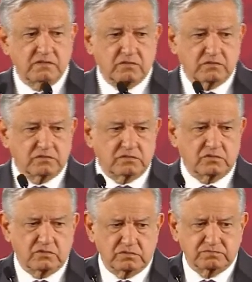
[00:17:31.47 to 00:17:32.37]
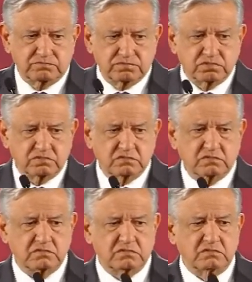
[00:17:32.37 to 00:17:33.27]
it's a
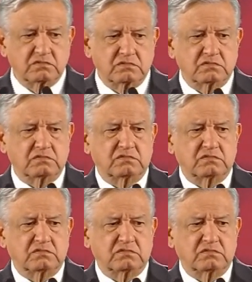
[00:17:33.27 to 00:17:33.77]
difficult uh,